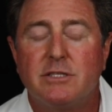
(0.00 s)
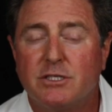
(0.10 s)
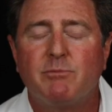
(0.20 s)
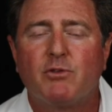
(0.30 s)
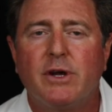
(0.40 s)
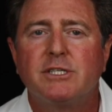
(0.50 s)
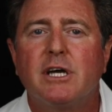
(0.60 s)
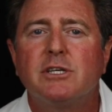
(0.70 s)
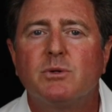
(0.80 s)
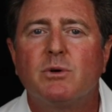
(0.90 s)

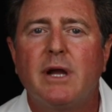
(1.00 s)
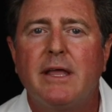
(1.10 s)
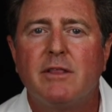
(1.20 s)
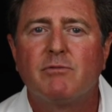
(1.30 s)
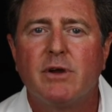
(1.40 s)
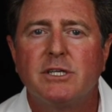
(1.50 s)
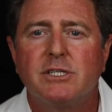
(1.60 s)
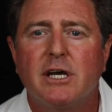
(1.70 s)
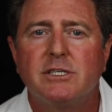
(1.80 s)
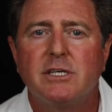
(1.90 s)
sub-franchisor, and the
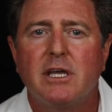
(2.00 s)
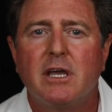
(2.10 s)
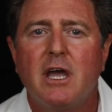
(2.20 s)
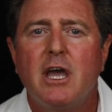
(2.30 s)
franchisee.